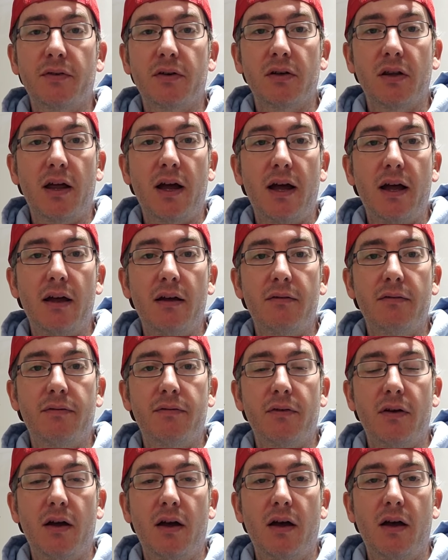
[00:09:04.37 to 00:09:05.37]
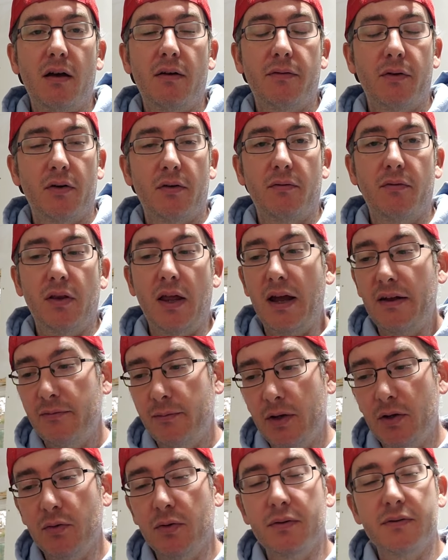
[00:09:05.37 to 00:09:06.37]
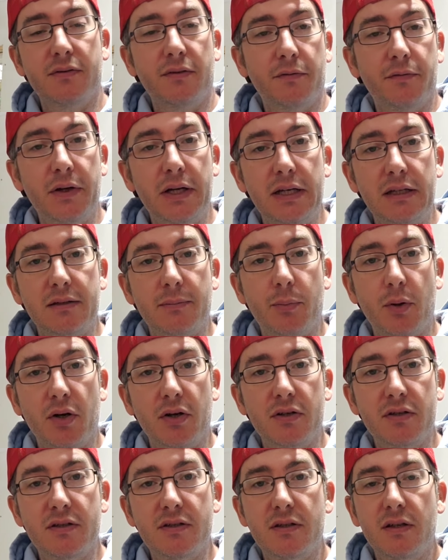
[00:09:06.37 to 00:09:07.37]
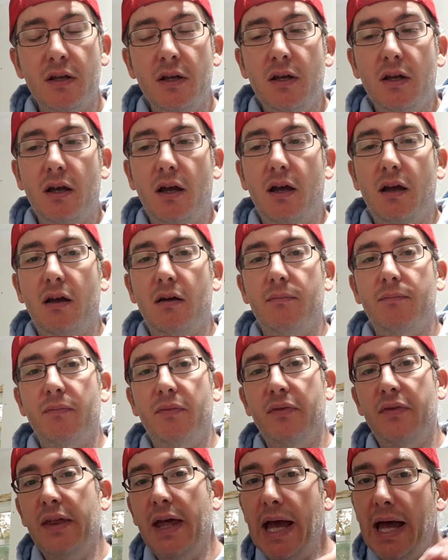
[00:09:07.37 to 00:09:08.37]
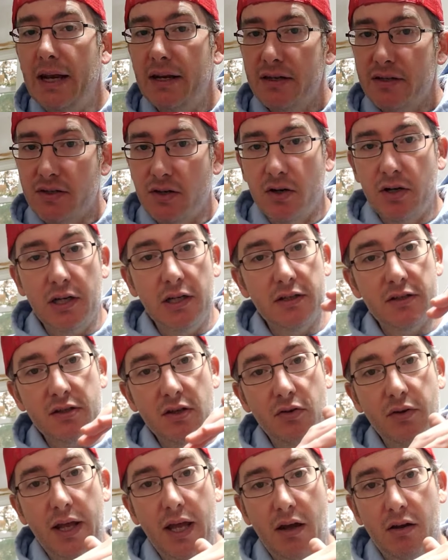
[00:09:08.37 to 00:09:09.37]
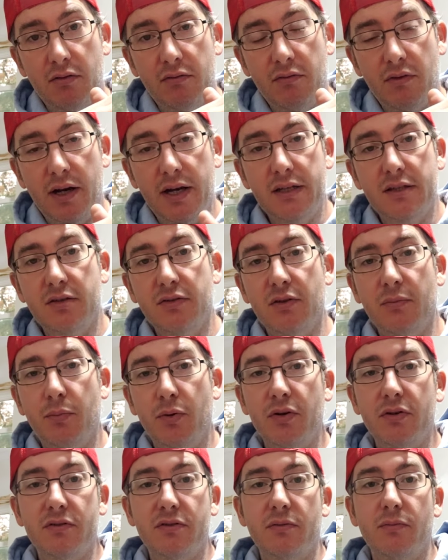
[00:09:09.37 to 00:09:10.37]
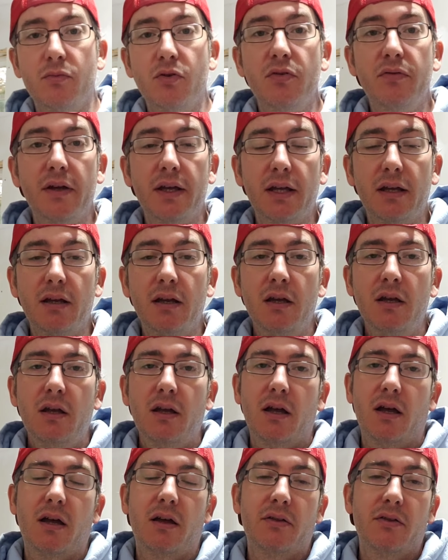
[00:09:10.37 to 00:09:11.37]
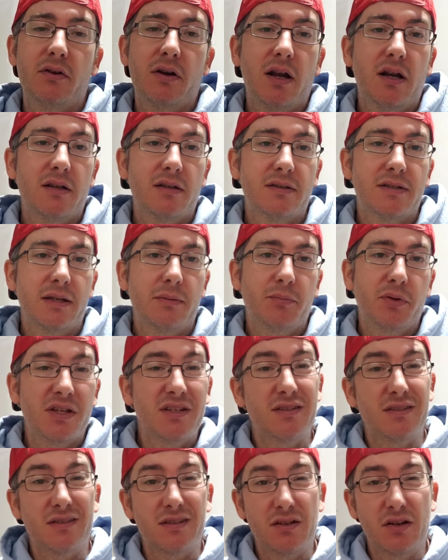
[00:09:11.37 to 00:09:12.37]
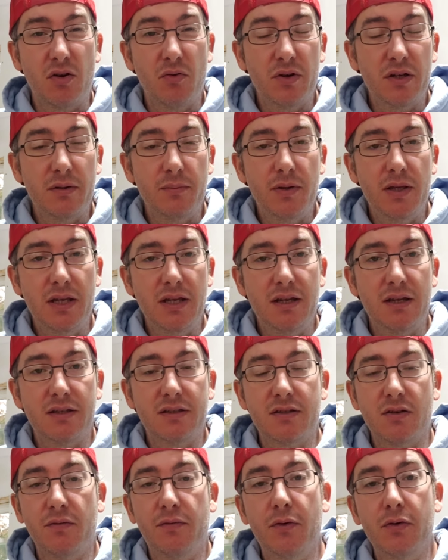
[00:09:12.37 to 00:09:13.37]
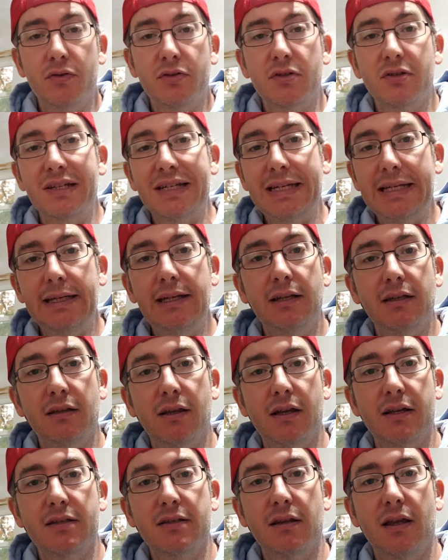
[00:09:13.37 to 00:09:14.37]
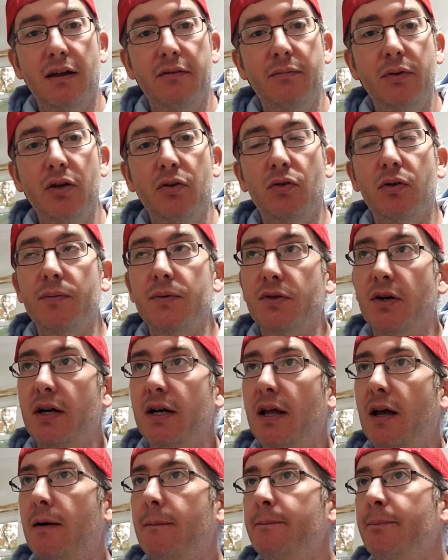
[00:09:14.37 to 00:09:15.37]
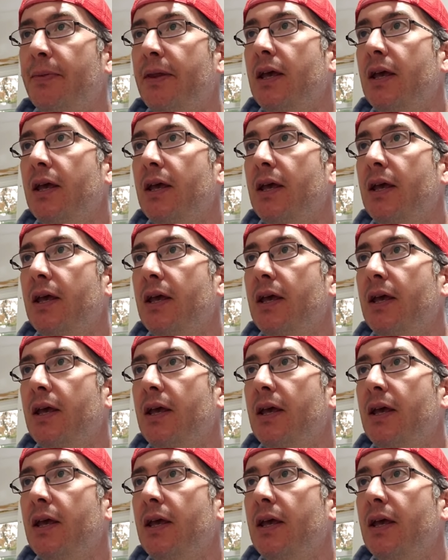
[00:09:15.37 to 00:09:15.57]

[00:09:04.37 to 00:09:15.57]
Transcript: for live mealworms for feeding to birds, that is starting to slow down, right? So the birds are moving, they're not in the same places they're going to be, and so folks are needing less live mealworms right now.